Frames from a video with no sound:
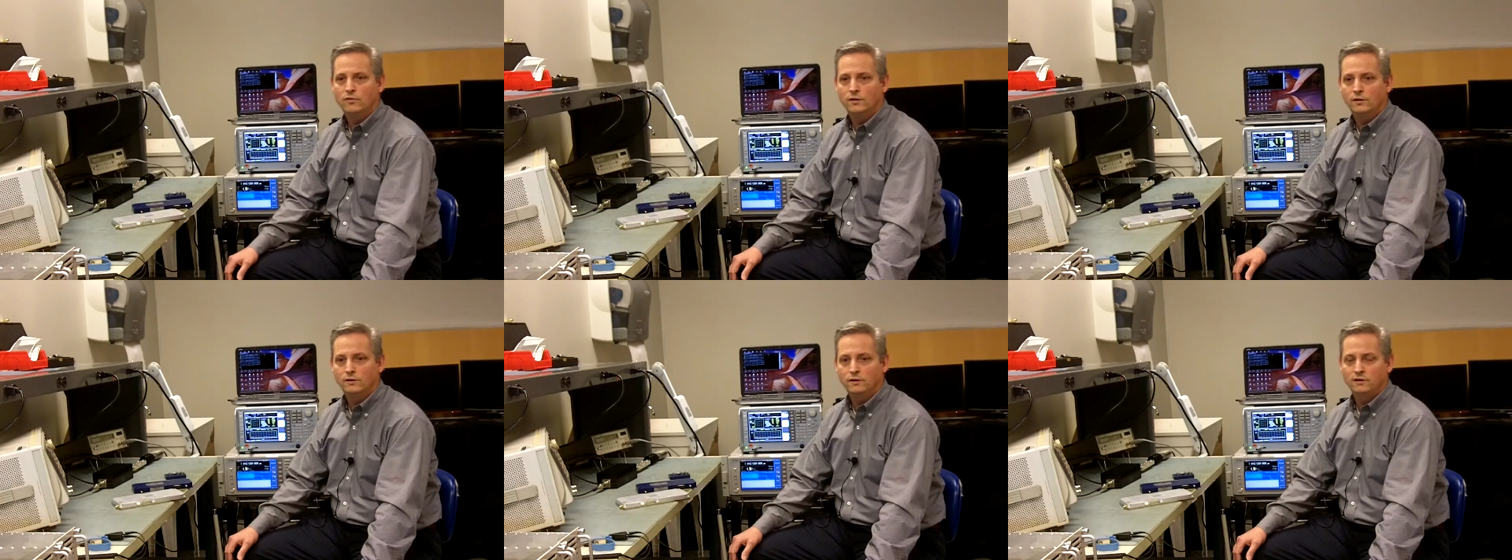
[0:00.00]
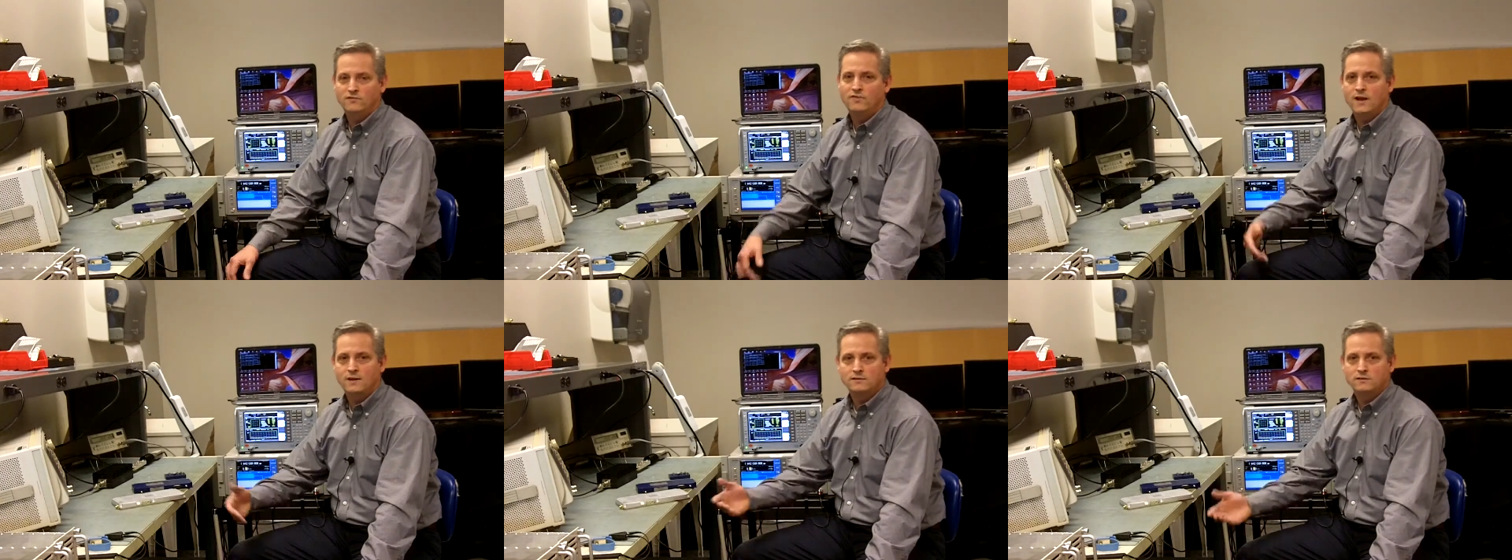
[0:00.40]
the
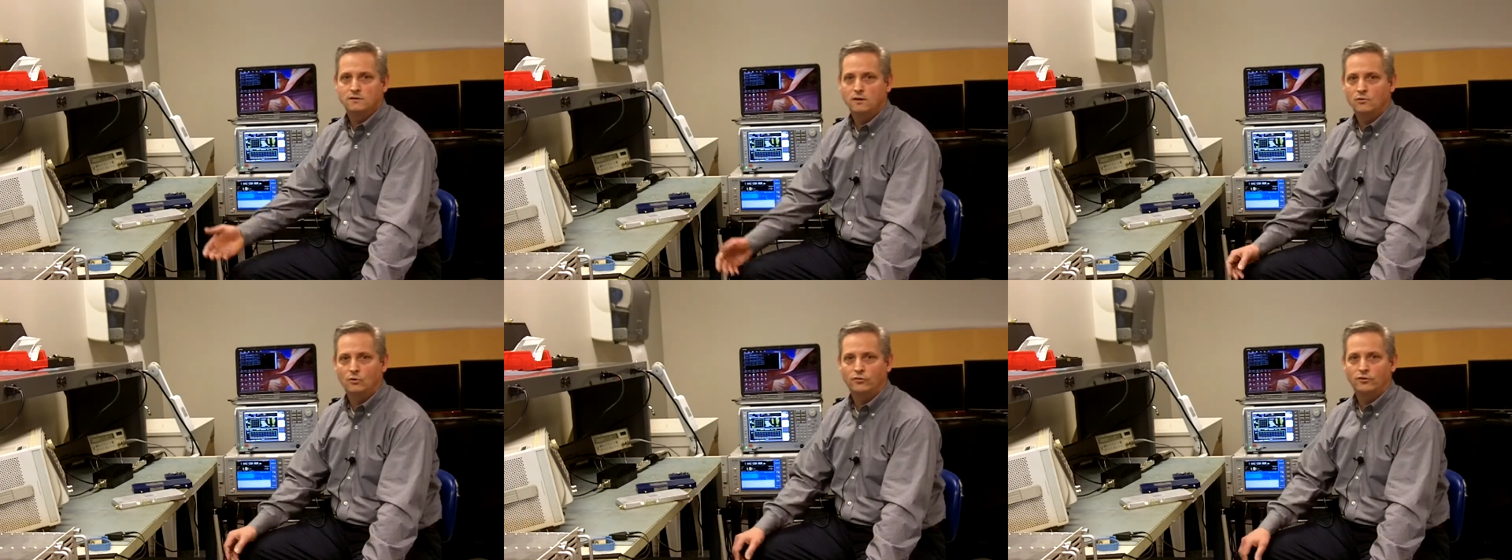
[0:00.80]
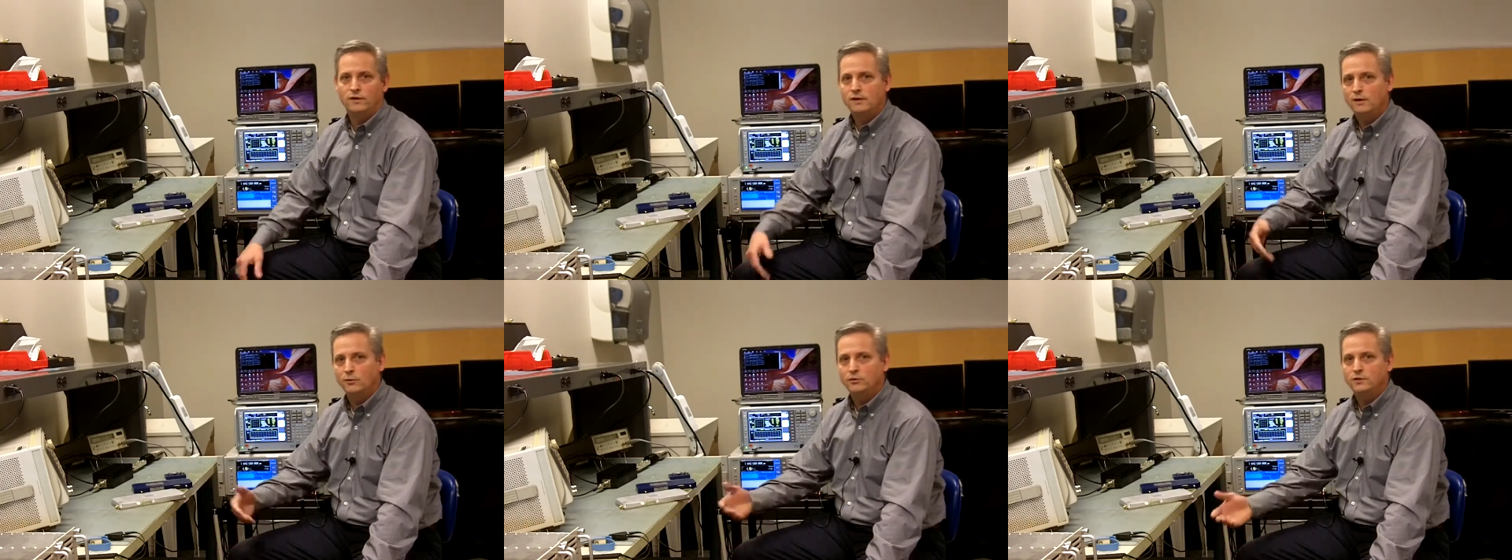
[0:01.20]
advanced signals
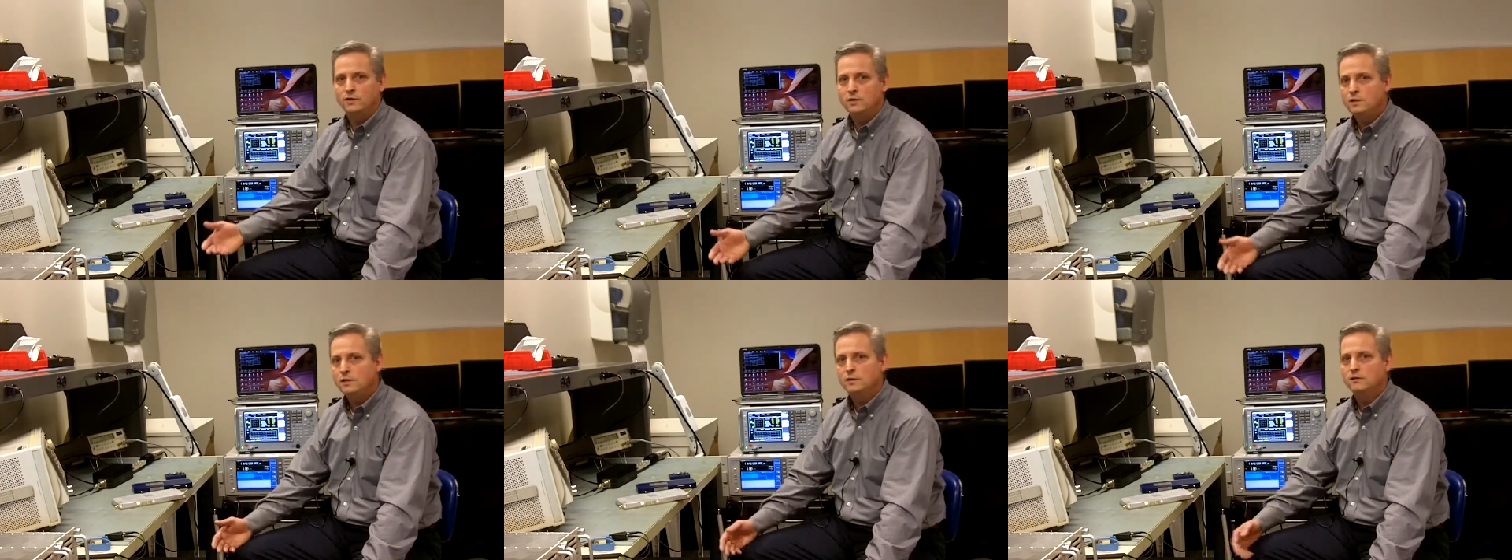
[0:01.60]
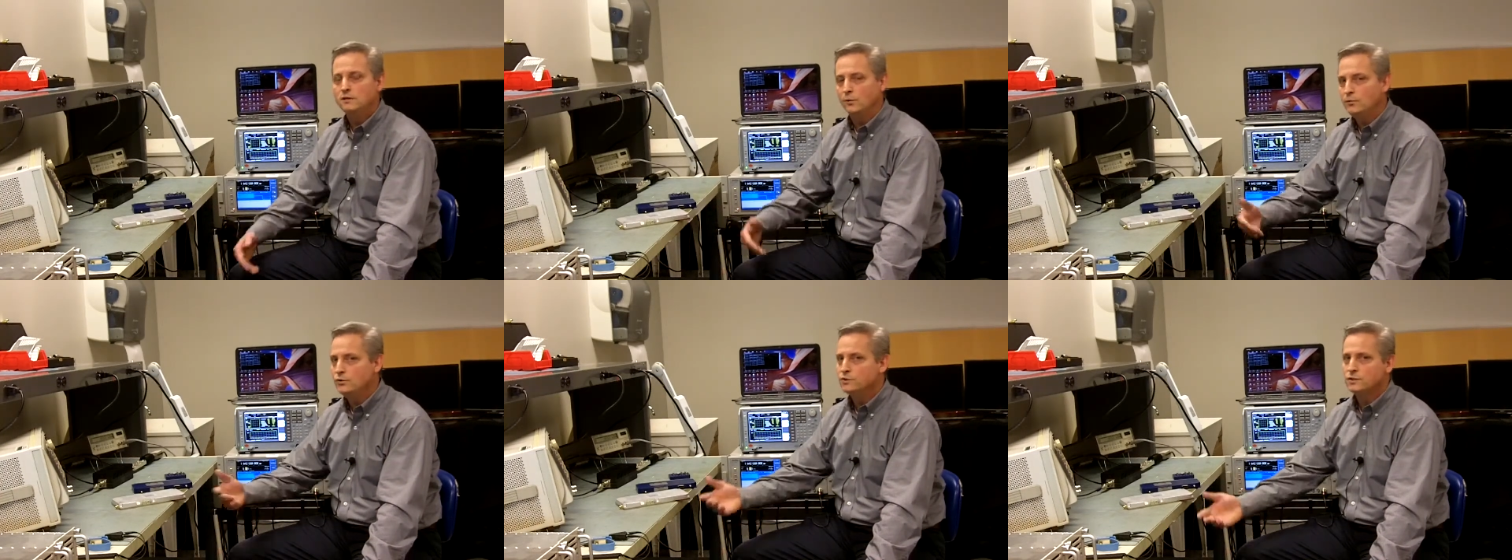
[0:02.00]
like LTE and
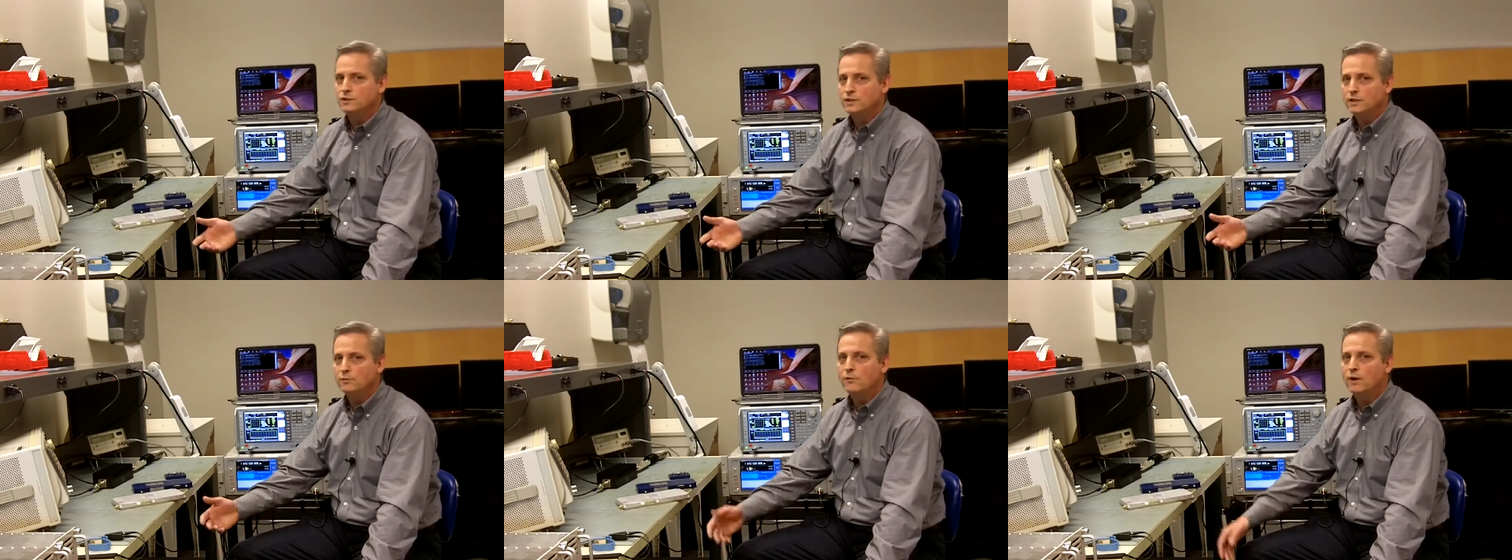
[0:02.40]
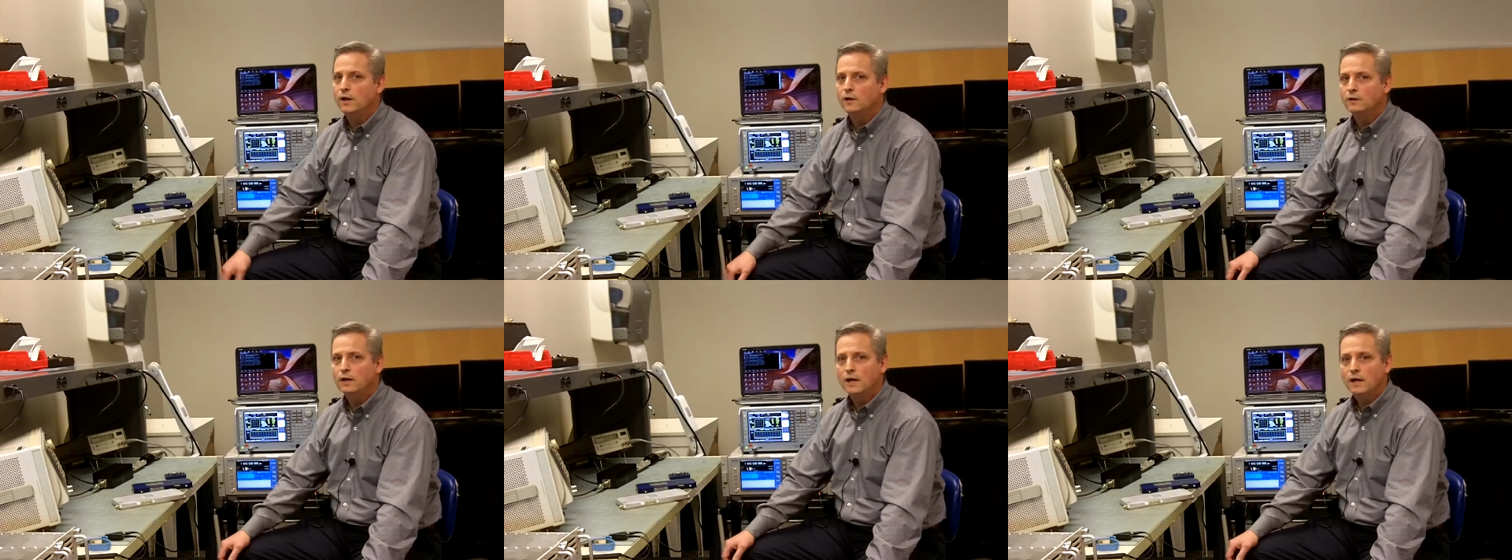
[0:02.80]

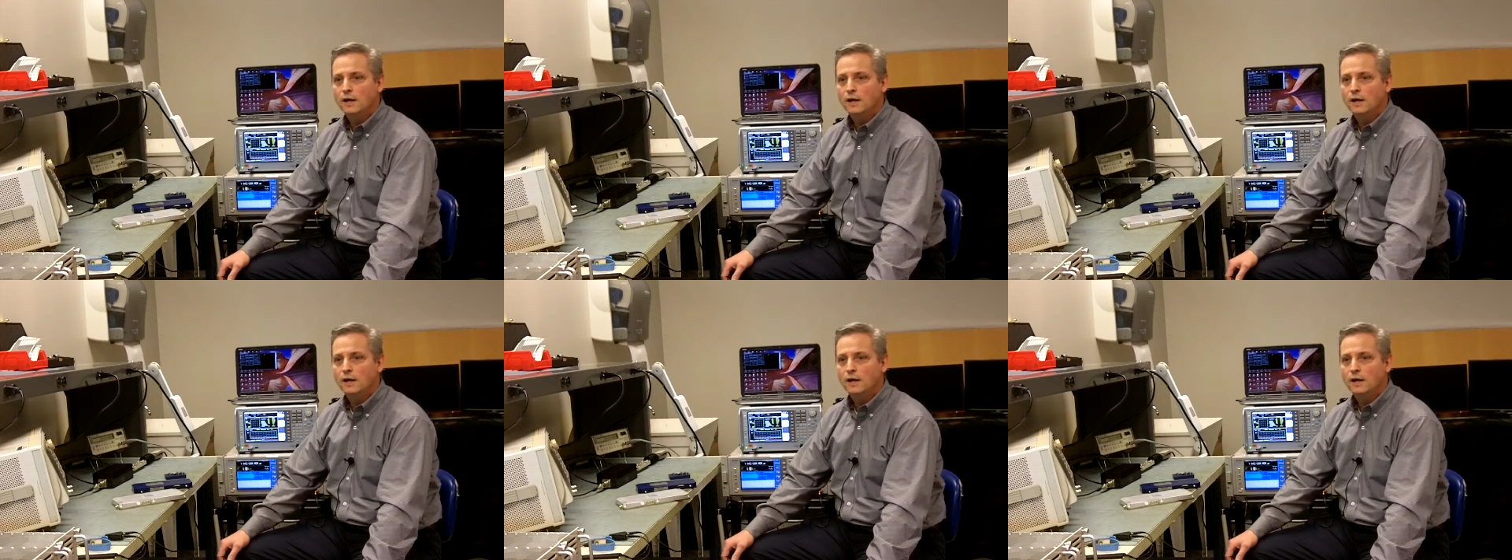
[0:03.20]
WCDMA,